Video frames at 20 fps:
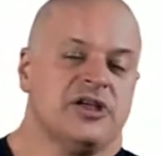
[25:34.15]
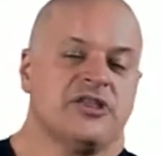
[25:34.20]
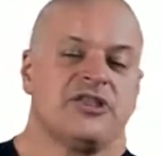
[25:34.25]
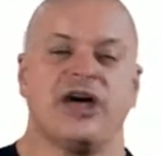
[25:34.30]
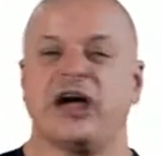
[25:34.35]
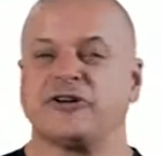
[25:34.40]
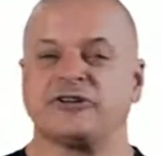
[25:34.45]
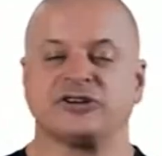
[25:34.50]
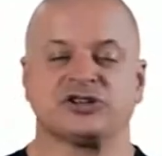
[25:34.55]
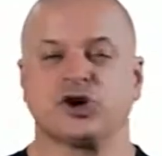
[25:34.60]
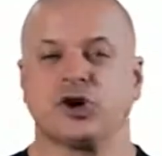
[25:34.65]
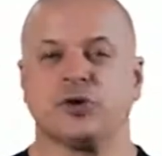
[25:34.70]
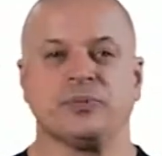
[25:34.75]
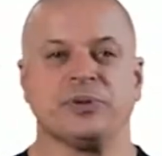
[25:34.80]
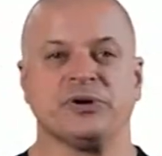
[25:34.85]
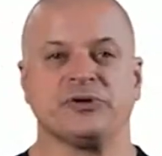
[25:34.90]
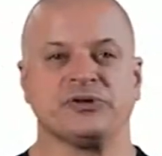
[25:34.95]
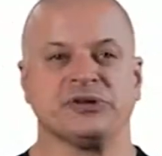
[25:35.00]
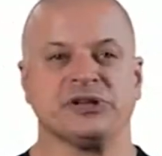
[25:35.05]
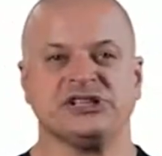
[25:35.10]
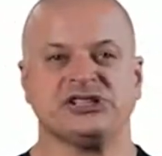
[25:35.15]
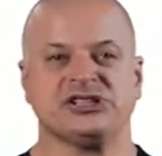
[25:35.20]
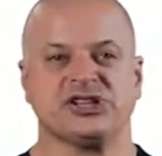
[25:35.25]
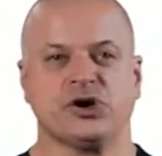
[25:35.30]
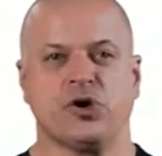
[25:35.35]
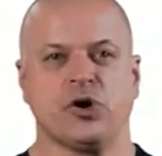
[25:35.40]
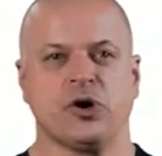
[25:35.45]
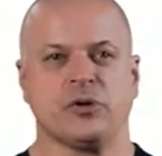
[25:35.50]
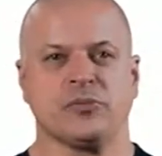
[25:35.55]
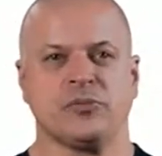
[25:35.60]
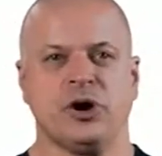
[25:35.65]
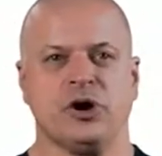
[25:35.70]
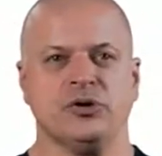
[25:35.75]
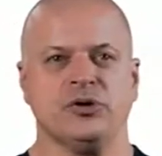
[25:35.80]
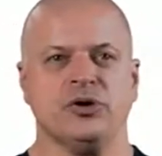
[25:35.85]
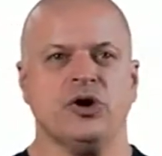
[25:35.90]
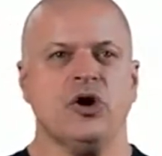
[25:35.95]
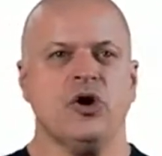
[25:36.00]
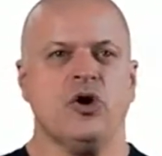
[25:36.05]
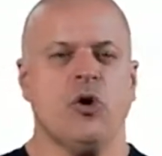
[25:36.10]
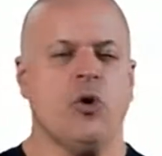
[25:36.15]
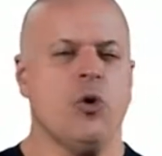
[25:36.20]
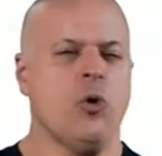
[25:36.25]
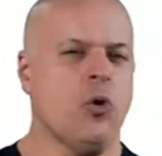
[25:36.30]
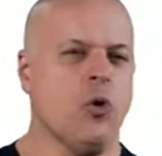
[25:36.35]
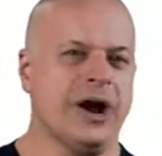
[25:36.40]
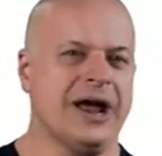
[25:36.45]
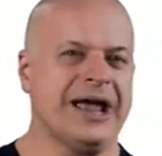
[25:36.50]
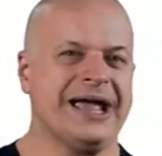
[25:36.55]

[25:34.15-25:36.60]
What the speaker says: thyrotropin-releasing hormone or